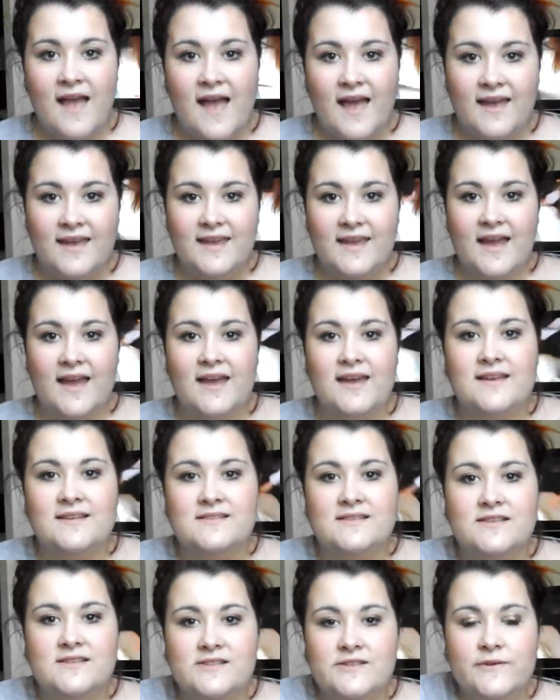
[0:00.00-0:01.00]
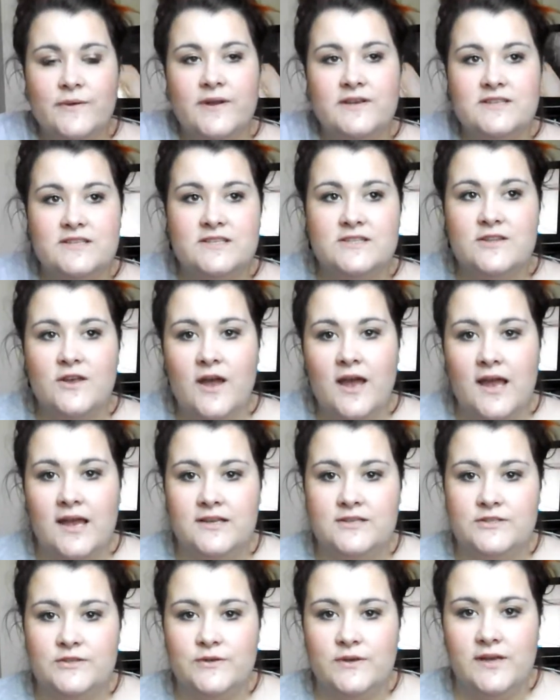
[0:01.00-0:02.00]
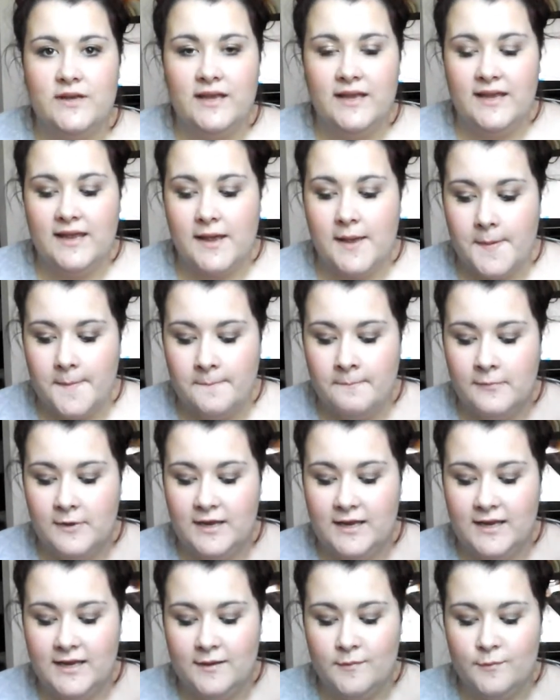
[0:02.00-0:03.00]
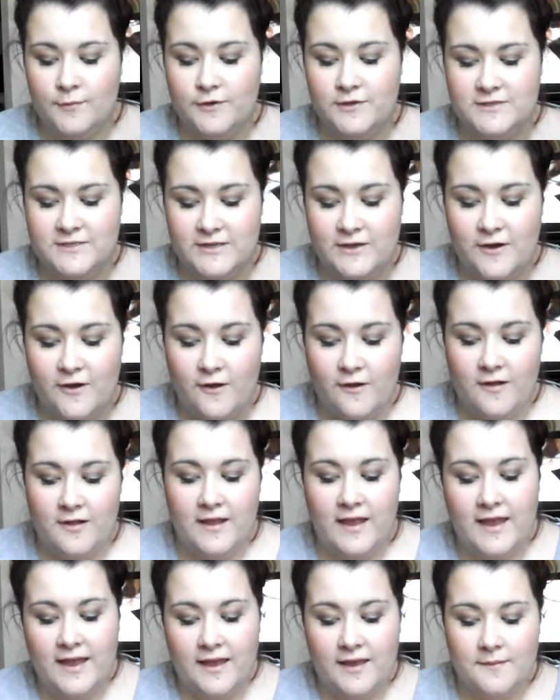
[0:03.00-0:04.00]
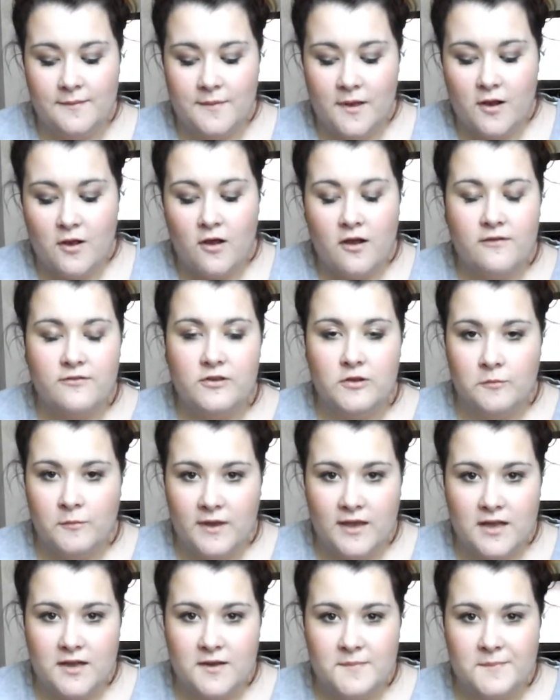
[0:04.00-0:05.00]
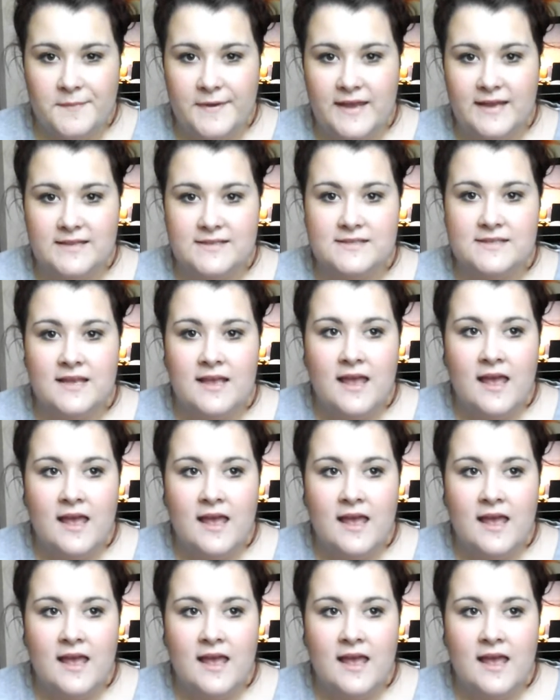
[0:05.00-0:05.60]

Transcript: Hi guys, so I just thought I'd do a mini beauty haul. I got a few makeup bits,